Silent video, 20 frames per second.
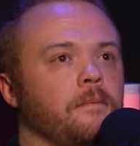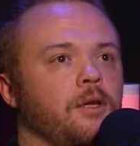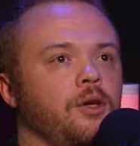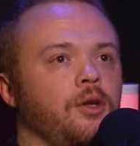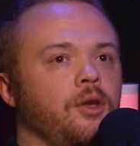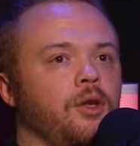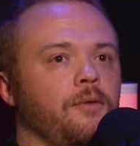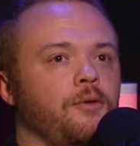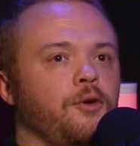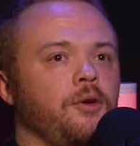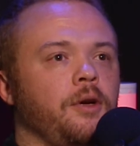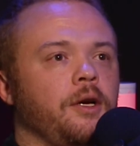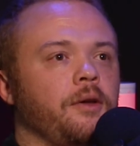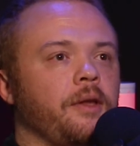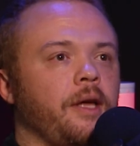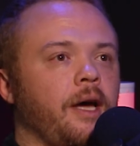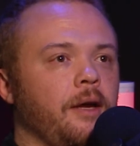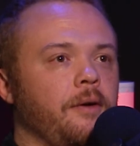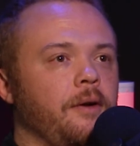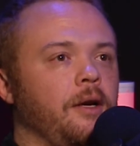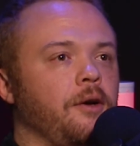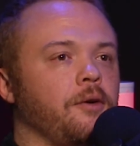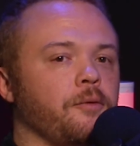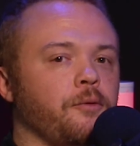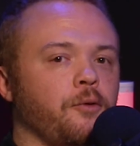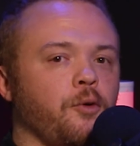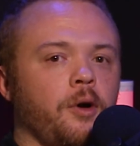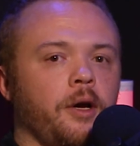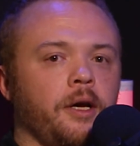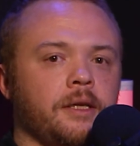if you hear that inner
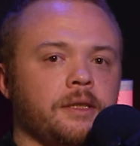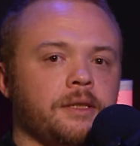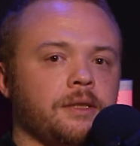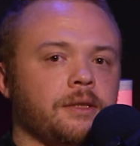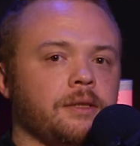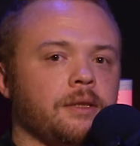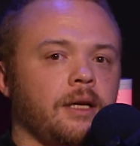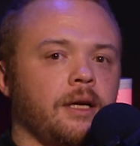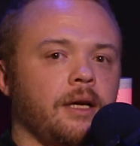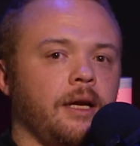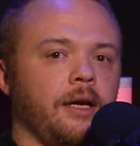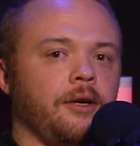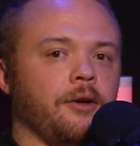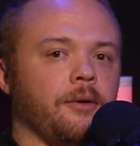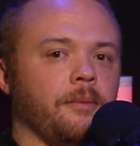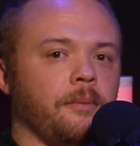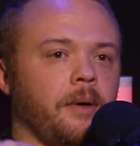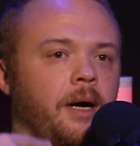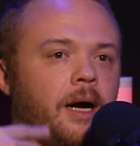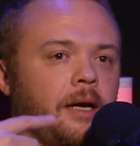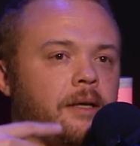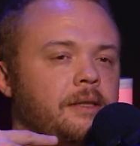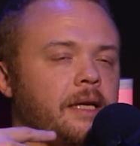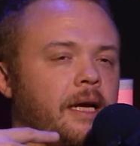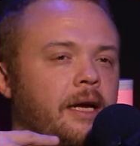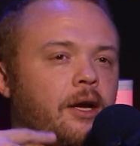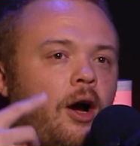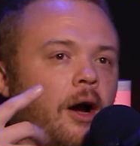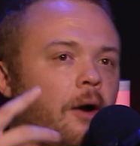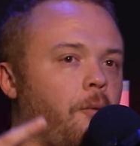voice in your mind is
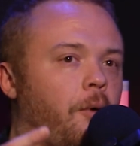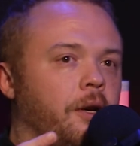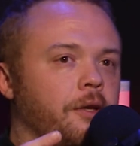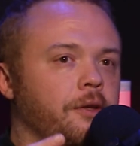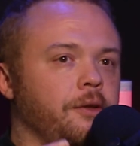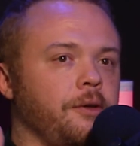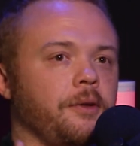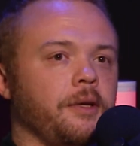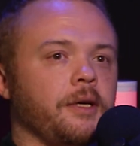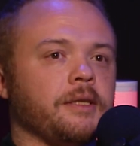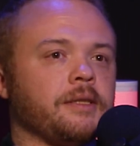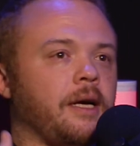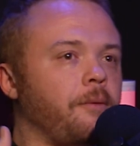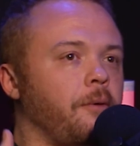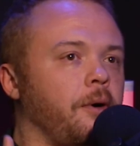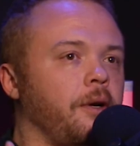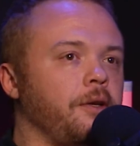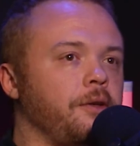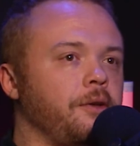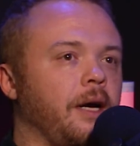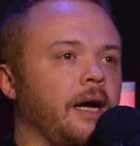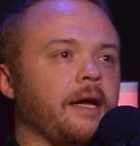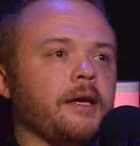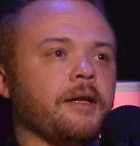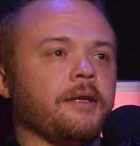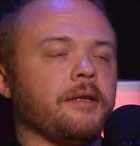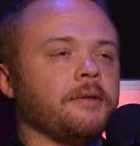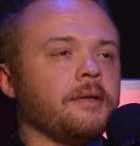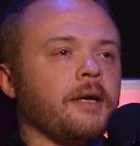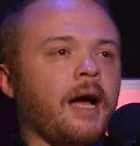like, oh, I want to do this.
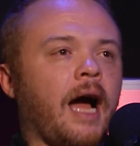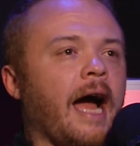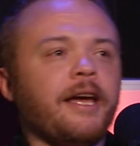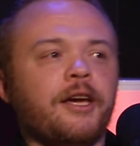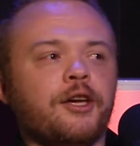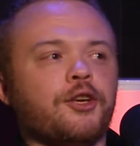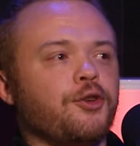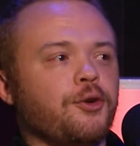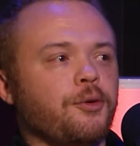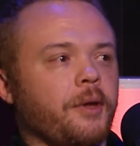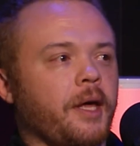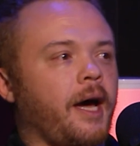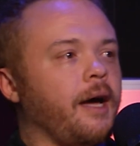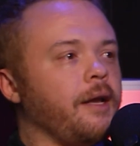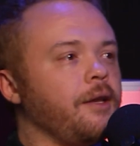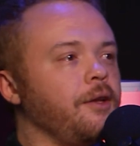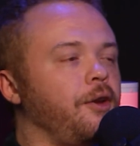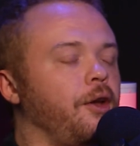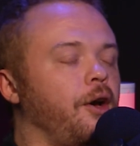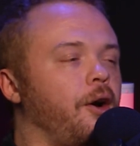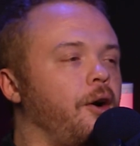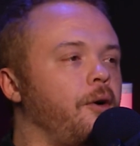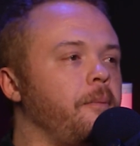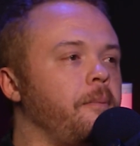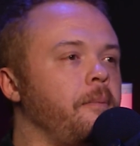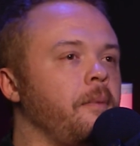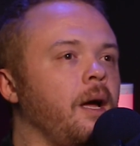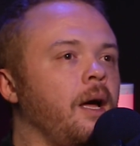I could do that, know?